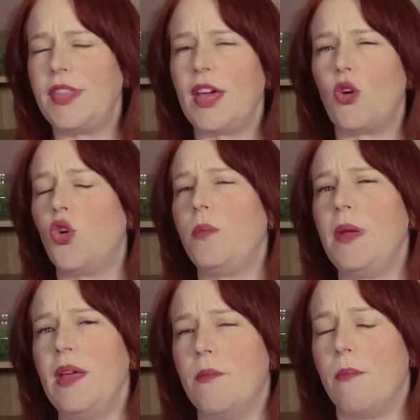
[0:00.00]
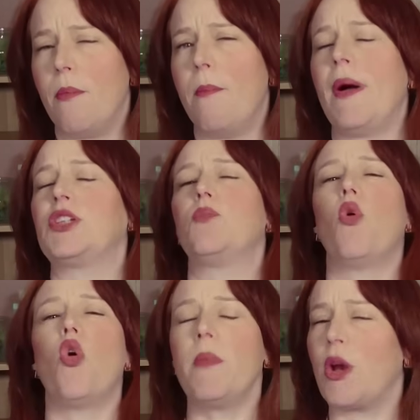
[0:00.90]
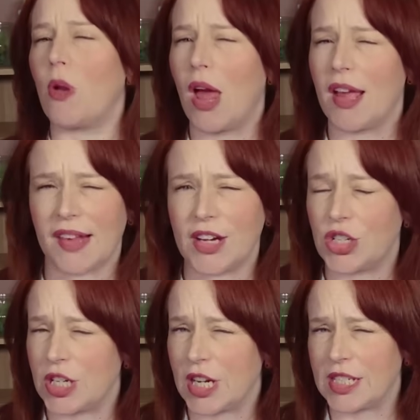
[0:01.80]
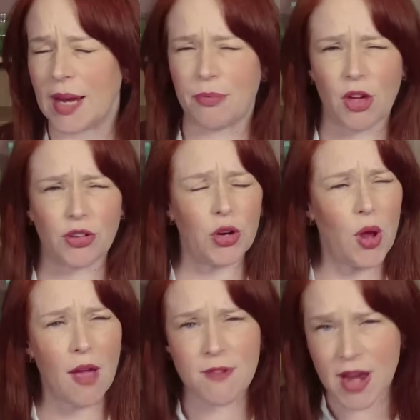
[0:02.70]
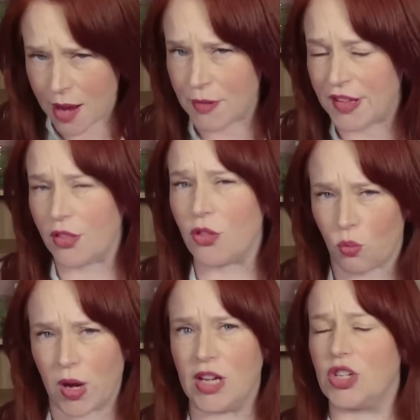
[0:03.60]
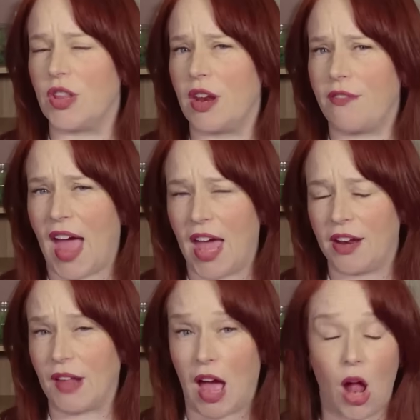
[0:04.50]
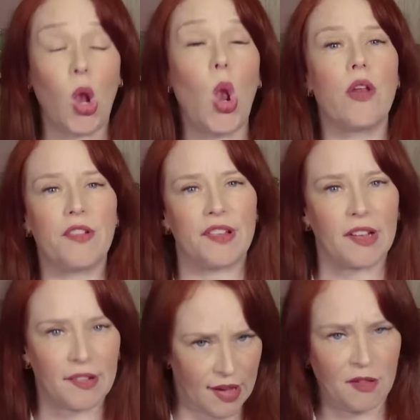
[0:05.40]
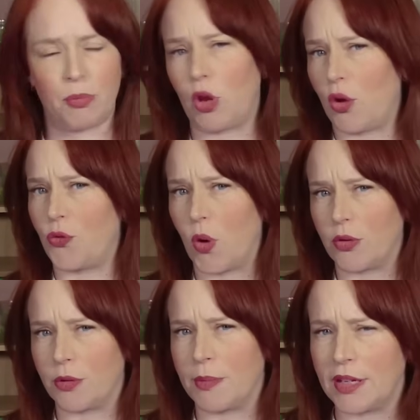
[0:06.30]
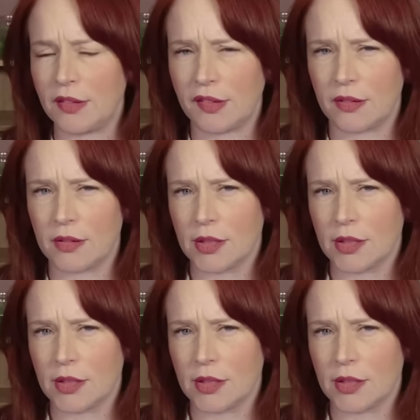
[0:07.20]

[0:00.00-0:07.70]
There could be much more mineralization at depth. Don't you have neighbors in the region that have had a lot of success below 400 meters?